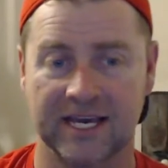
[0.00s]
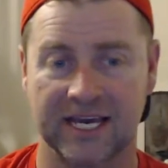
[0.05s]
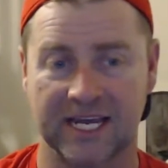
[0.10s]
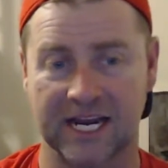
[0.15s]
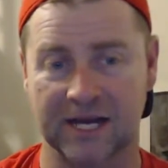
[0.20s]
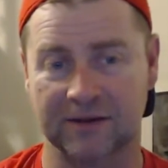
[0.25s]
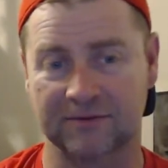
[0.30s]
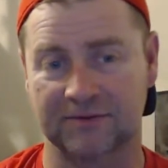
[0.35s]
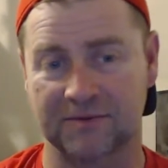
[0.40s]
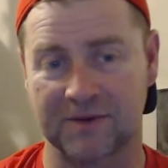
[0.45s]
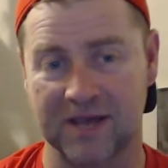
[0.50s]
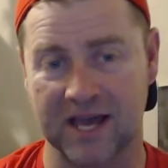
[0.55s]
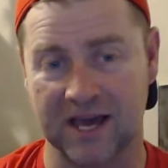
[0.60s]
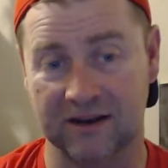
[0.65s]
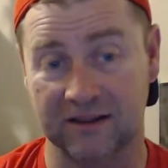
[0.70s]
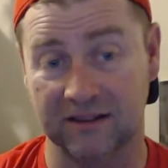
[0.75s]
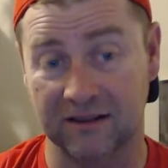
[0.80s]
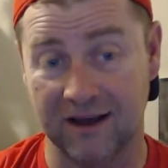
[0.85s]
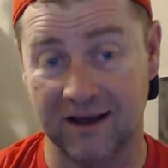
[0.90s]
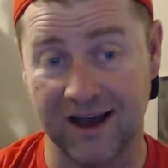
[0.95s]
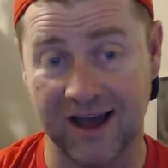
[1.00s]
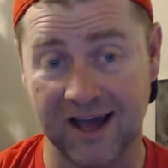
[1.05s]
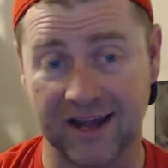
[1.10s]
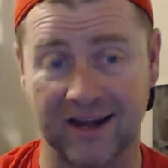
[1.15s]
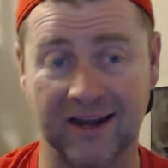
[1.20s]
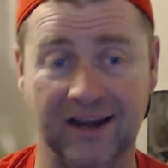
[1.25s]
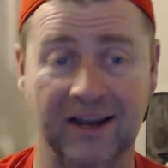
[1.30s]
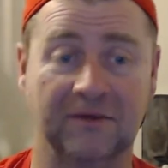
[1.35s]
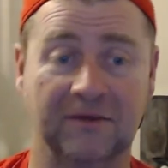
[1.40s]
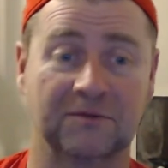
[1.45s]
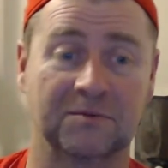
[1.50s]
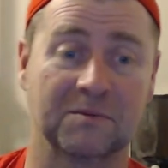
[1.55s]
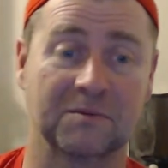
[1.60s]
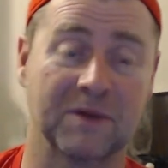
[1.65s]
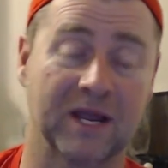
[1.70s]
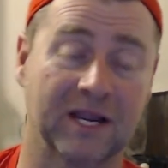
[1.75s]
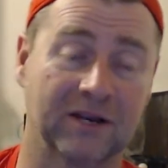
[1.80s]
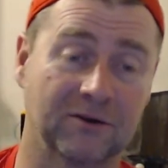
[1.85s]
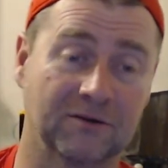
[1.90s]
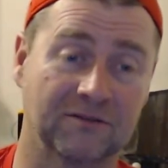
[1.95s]
It helps me out a lot. It helps me
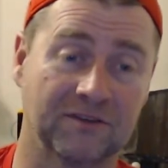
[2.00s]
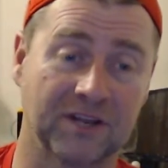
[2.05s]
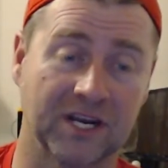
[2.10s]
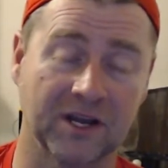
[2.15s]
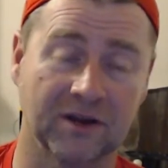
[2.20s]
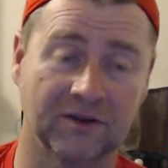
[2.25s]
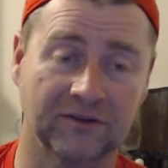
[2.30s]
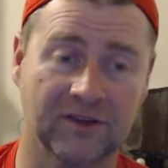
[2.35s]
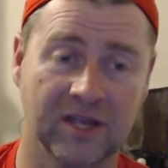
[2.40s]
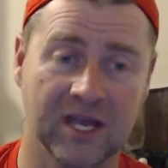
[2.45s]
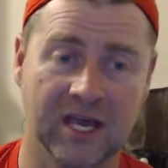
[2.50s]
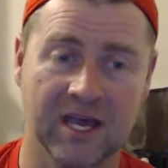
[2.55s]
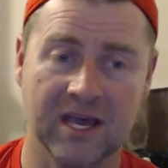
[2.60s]
make new videos.